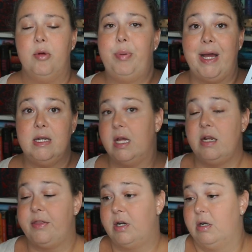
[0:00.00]
But
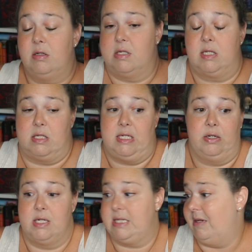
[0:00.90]
another
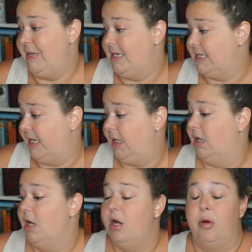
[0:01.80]
seriously
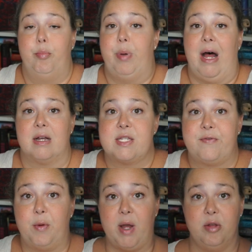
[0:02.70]
amazing box
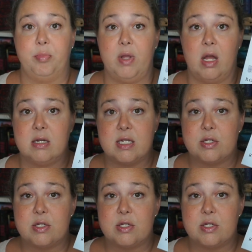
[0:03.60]
from Unplugged.